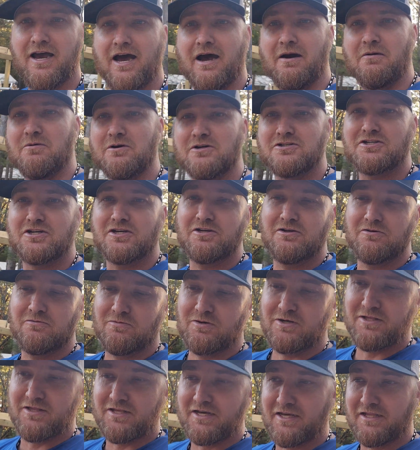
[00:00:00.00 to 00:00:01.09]
I will show you
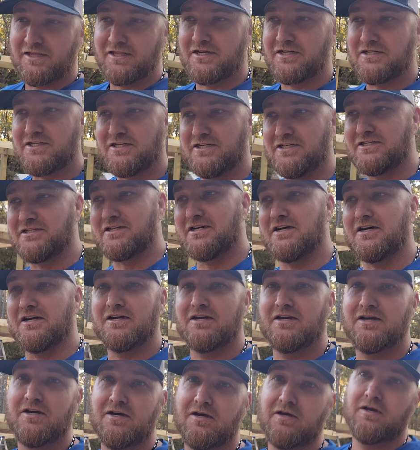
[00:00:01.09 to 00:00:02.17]
one thing that she's
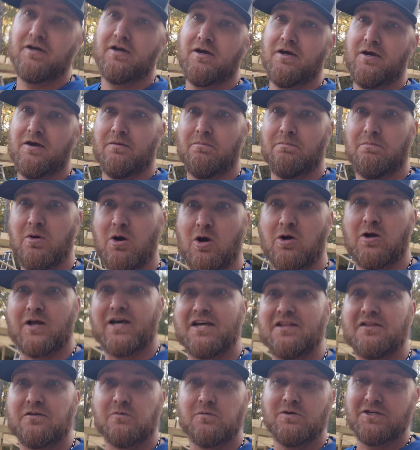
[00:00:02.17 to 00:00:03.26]
brought
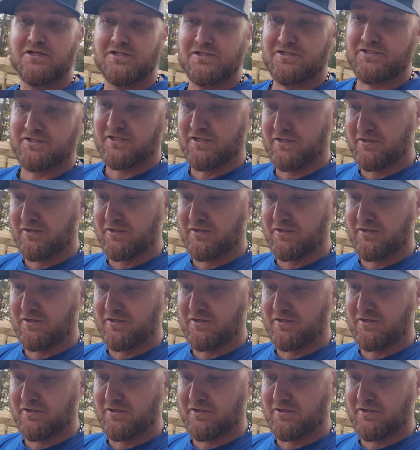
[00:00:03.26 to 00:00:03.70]
out the woods,